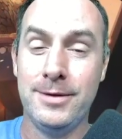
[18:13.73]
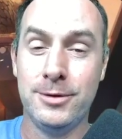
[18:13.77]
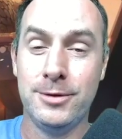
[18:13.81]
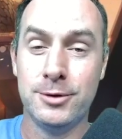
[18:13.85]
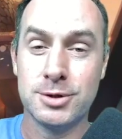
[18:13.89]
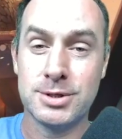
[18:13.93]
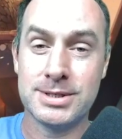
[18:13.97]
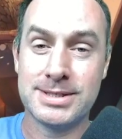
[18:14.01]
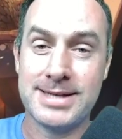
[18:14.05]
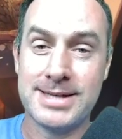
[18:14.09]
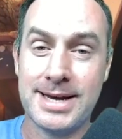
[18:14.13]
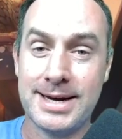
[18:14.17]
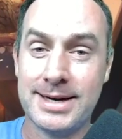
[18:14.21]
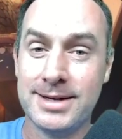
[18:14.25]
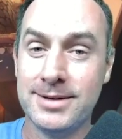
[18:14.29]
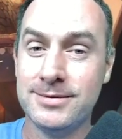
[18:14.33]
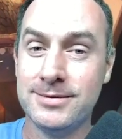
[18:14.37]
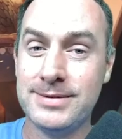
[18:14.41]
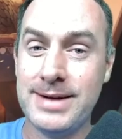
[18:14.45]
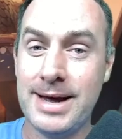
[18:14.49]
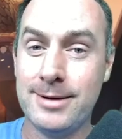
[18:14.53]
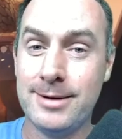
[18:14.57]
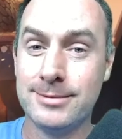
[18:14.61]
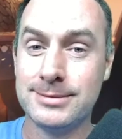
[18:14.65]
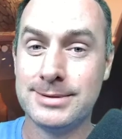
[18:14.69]
And then there's a second
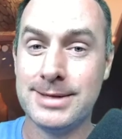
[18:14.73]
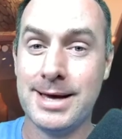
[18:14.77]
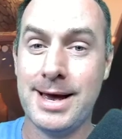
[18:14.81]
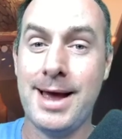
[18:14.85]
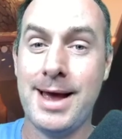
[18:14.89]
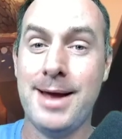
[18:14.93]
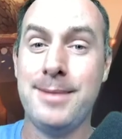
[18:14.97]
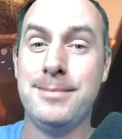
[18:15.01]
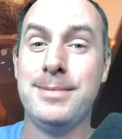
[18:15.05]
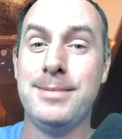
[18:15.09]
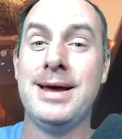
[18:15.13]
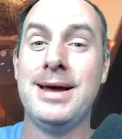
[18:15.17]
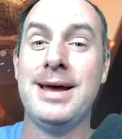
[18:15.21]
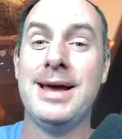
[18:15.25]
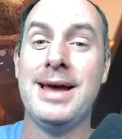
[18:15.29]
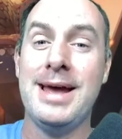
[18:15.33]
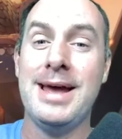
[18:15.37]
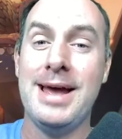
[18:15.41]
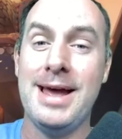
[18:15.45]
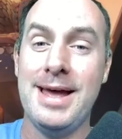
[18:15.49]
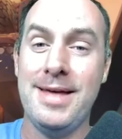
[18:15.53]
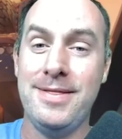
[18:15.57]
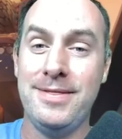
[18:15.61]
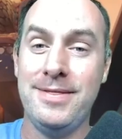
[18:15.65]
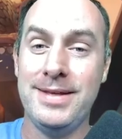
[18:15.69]
of downtime,
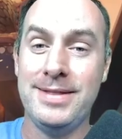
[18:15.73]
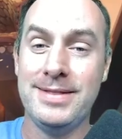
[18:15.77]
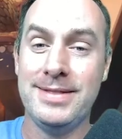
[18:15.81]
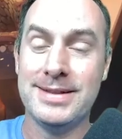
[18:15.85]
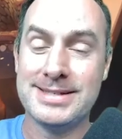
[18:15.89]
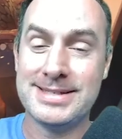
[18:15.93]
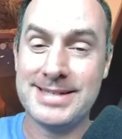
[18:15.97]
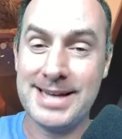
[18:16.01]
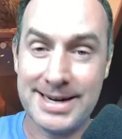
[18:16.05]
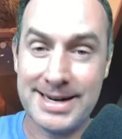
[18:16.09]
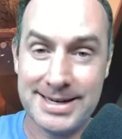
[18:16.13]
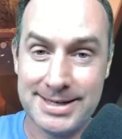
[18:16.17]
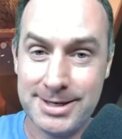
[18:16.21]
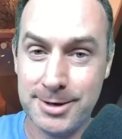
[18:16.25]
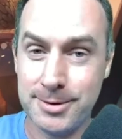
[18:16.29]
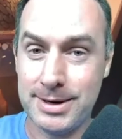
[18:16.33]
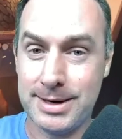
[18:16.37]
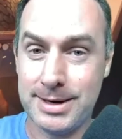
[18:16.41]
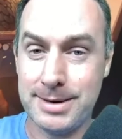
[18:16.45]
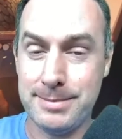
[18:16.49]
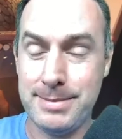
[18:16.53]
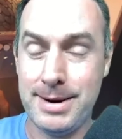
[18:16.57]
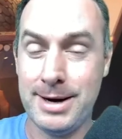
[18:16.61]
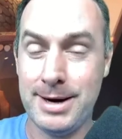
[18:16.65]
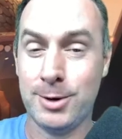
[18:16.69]
and then the
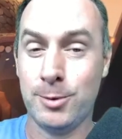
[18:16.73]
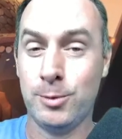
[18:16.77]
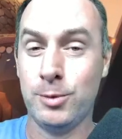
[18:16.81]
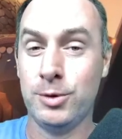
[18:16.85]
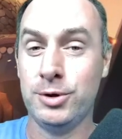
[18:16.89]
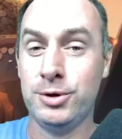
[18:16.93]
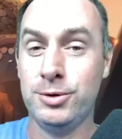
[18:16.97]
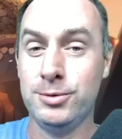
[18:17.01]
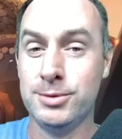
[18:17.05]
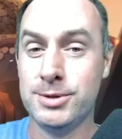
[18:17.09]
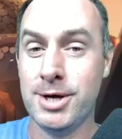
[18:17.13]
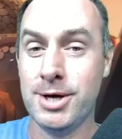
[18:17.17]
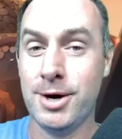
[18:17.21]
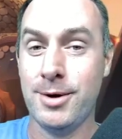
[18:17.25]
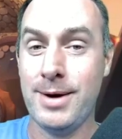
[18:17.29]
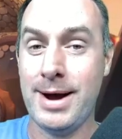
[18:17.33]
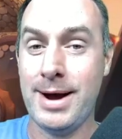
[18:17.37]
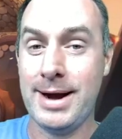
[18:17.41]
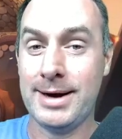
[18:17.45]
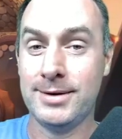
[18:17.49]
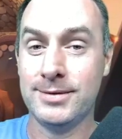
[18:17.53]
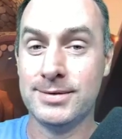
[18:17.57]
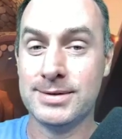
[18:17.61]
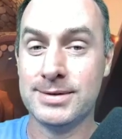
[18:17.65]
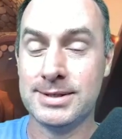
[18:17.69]
secondary commander will use their
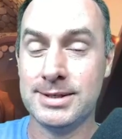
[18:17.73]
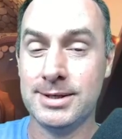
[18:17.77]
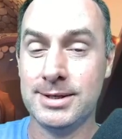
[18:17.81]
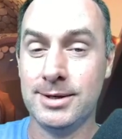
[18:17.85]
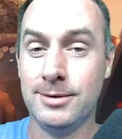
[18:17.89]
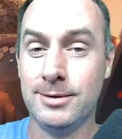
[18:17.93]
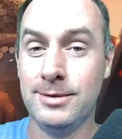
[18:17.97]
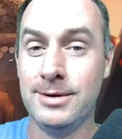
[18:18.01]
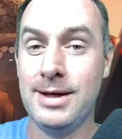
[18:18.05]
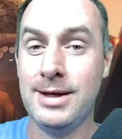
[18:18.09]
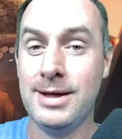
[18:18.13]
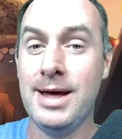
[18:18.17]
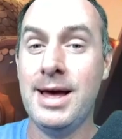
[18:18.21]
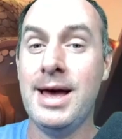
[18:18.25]
active skill.